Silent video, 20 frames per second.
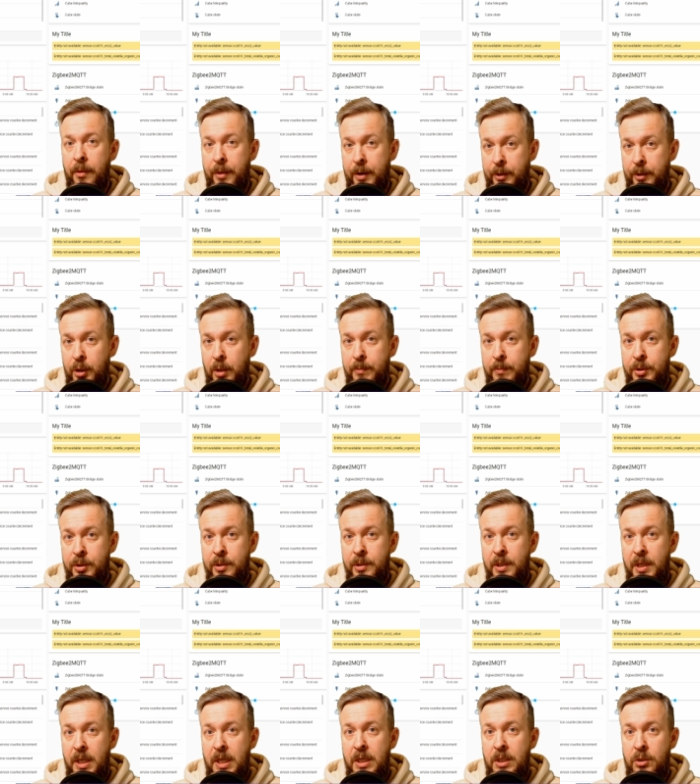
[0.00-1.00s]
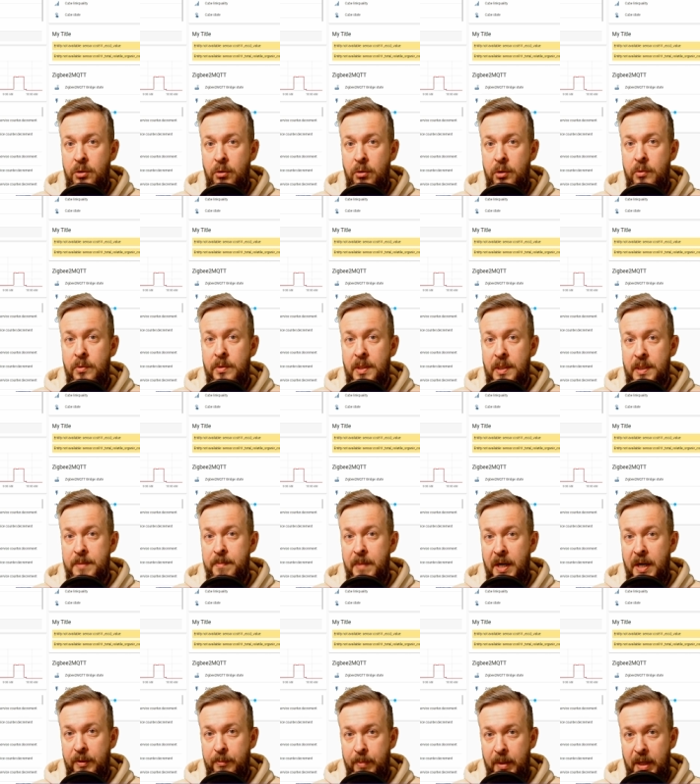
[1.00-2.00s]
Third option is to use
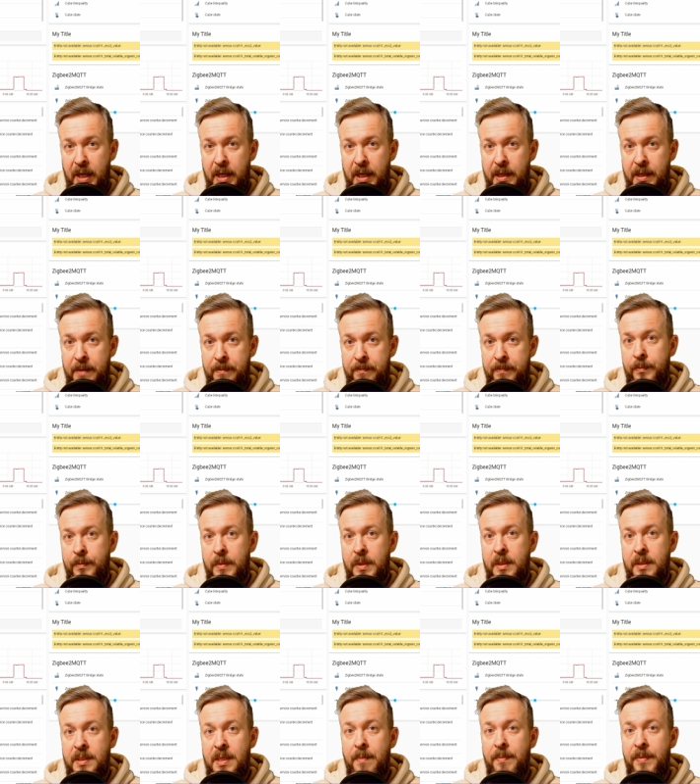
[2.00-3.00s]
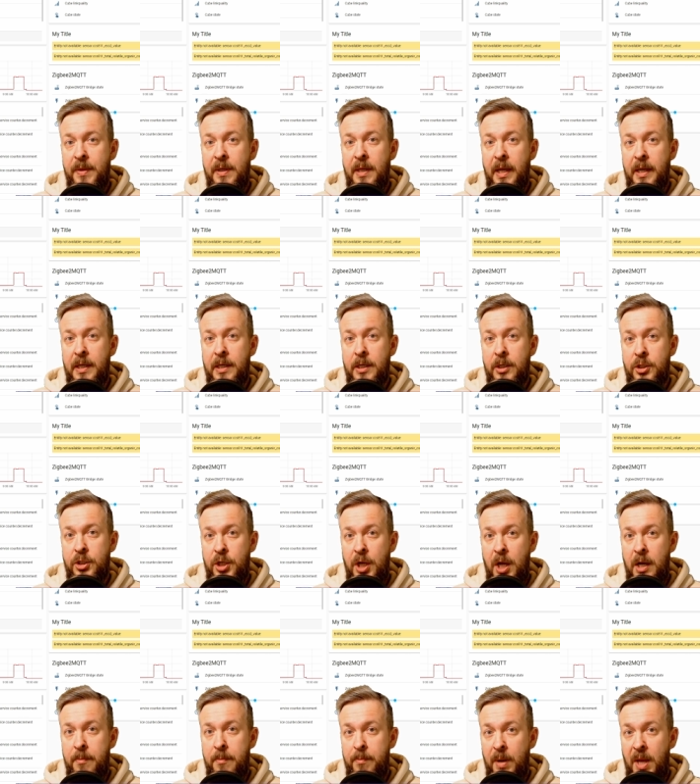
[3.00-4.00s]
smart plug, something like
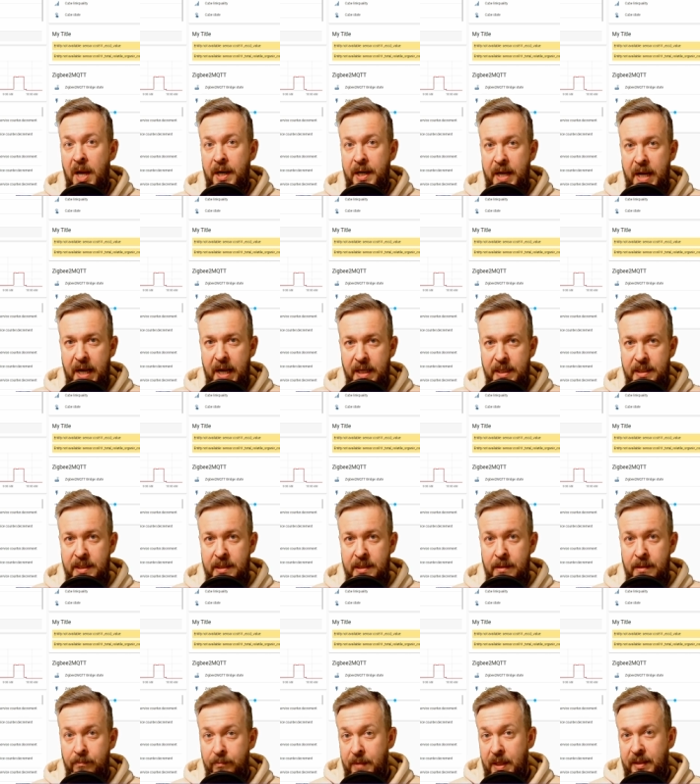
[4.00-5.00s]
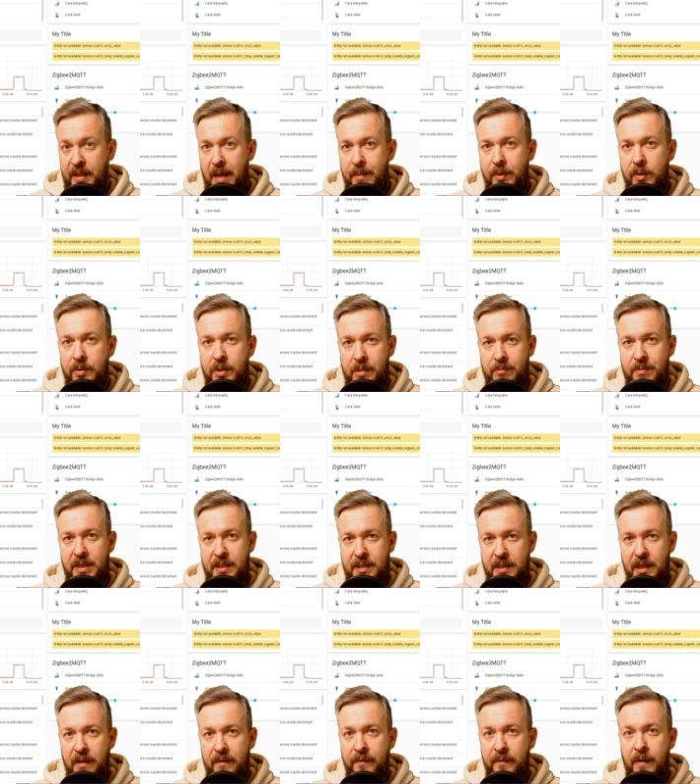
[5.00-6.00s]
Shelly Plug S that I'm using
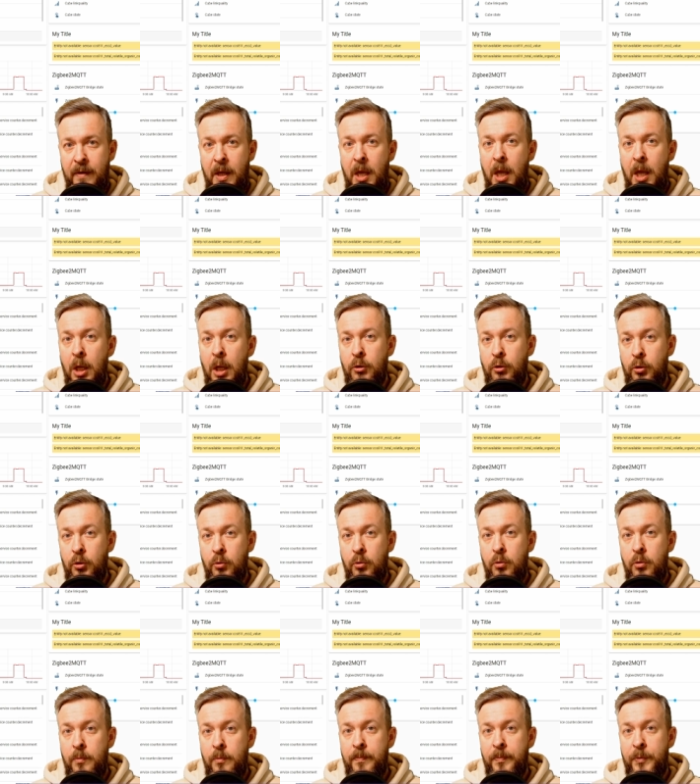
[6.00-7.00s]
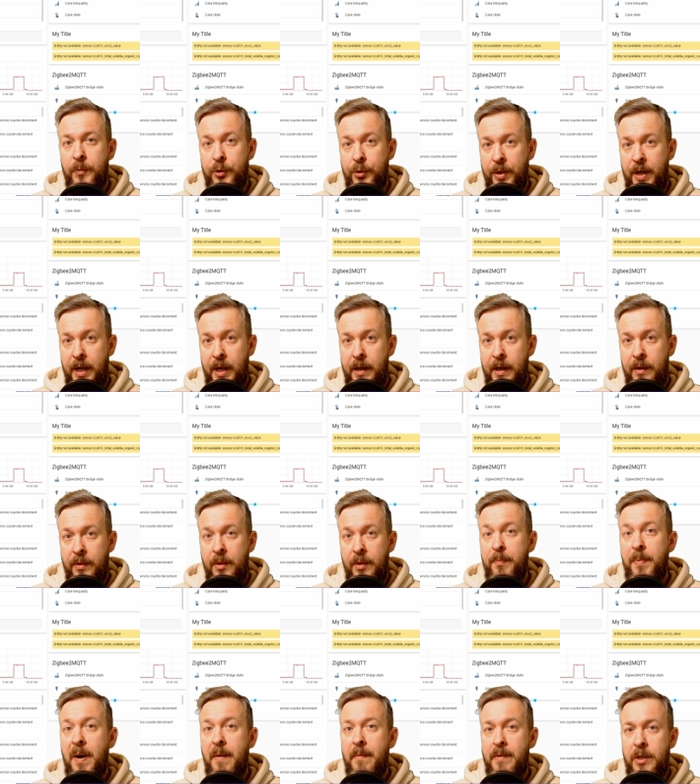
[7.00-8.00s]
myself, to track the
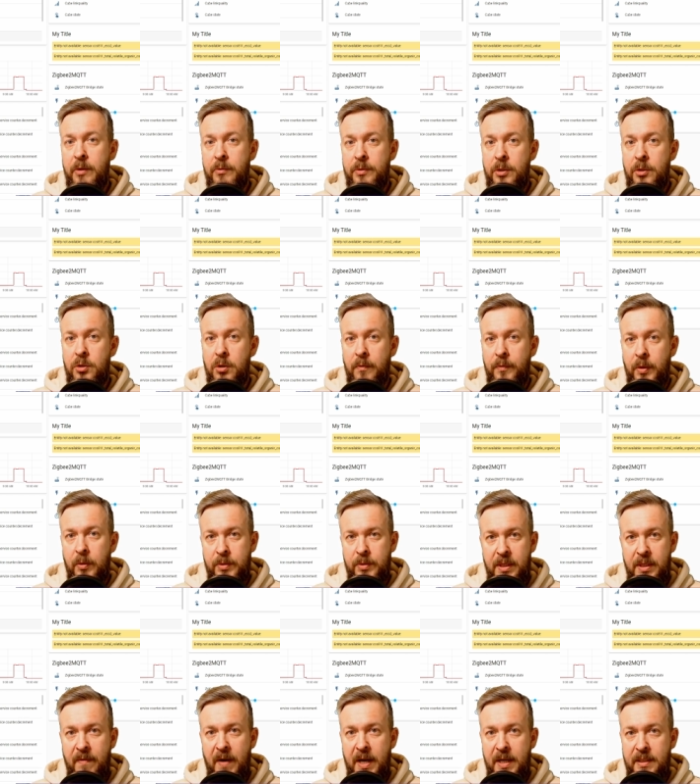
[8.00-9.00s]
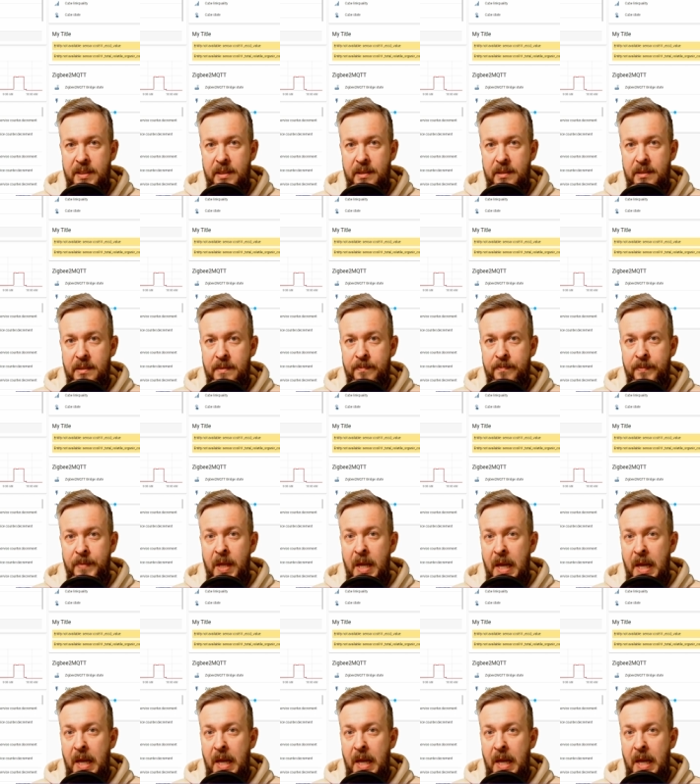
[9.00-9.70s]
power usage of those devices.